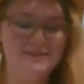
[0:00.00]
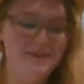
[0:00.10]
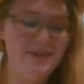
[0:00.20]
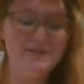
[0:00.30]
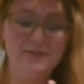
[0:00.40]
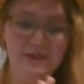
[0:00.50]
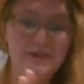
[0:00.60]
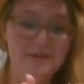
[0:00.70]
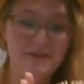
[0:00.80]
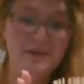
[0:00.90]
Very,
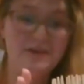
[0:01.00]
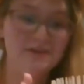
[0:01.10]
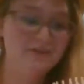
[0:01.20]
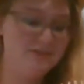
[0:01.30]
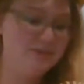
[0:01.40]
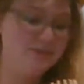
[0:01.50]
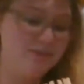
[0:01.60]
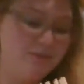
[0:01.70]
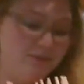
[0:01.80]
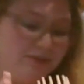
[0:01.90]
very, very
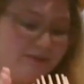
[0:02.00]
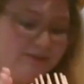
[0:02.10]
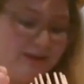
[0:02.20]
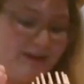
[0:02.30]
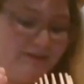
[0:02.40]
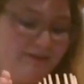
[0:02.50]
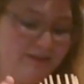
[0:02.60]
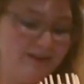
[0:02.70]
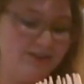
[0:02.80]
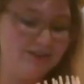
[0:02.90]
cool and creative
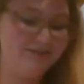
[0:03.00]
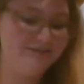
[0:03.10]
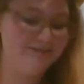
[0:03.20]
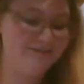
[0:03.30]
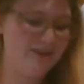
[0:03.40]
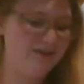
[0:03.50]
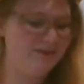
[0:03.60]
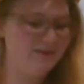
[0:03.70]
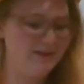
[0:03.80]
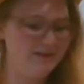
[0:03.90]
invention. Not
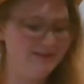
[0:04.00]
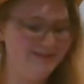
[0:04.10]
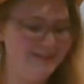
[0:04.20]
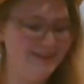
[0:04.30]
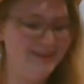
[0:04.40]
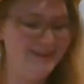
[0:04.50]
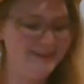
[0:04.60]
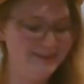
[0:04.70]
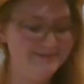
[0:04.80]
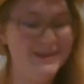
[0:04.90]
invention,
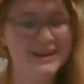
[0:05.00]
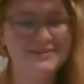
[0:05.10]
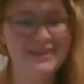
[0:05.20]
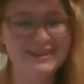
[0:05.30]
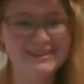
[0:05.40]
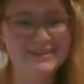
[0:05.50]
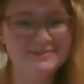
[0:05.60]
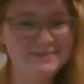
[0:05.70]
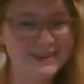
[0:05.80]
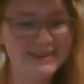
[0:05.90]
not invention,
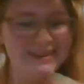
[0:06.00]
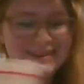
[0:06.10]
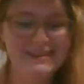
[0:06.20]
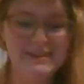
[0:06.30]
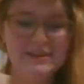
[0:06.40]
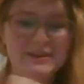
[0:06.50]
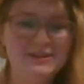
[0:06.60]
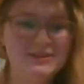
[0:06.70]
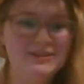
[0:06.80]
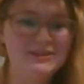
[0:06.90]
but
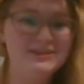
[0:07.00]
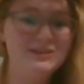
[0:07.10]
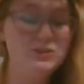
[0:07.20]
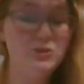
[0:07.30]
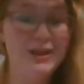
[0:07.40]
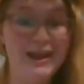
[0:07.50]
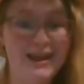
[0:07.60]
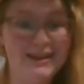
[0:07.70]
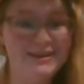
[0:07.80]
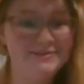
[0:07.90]

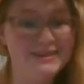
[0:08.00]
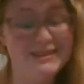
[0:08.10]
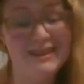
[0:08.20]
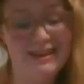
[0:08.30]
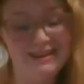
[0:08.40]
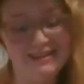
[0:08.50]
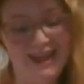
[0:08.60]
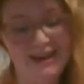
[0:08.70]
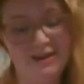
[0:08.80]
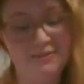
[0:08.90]
doodad, miscellaneous
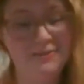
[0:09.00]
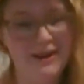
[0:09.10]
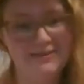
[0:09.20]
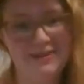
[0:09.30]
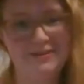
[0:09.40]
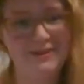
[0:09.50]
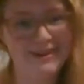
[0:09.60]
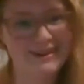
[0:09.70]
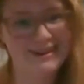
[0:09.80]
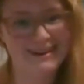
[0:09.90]
item, whatever you want
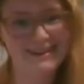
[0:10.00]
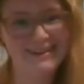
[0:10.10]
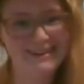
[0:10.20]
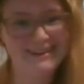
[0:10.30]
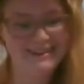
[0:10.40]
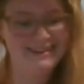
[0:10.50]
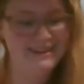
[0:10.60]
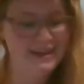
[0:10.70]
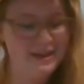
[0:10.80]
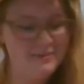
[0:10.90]
to call it.
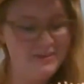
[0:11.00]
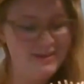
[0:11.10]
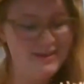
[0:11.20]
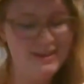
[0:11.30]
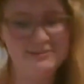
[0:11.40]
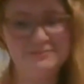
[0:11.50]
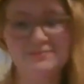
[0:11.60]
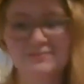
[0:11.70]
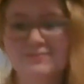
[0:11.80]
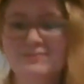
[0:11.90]
But yeah,
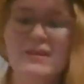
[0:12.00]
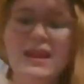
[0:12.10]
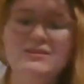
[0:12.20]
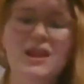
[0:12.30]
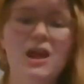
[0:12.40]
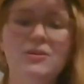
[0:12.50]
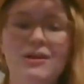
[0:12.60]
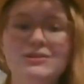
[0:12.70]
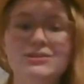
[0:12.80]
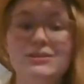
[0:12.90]
now
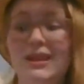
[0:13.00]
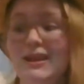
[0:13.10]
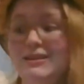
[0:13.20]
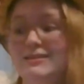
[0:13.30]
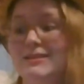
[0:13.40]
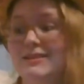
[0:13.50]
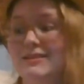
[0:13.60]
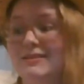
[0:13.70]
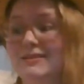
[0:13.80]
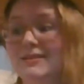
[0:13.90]
on to the next
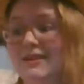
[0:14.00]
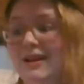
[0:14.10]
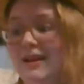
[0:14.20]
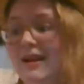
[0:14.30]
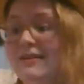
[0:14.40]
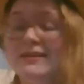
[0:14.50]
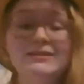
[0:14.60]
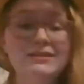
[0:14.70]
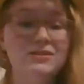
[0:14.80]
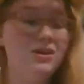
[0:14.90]
thing. This is